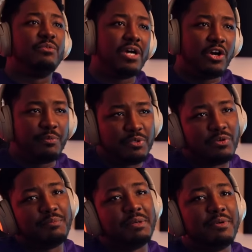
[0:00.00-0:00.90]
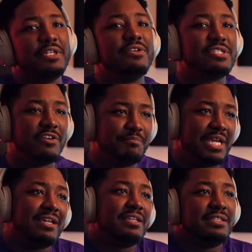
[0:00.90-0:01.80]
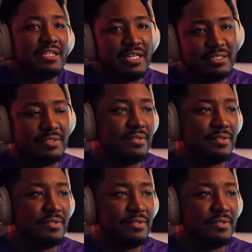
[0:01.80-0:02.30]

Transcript: well, I hope you remember yourself packing today.